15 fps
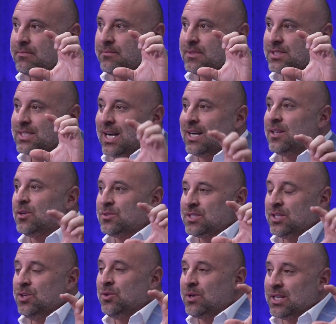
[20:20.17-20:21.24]
silos
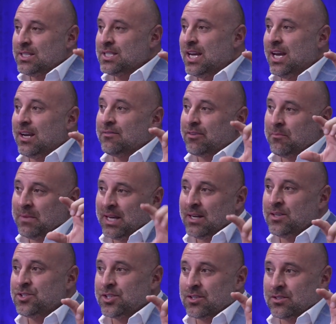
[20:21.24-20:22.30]
that you can take for
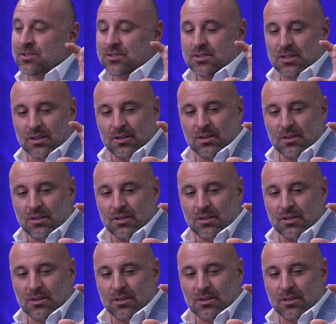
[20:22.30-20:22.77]
managers,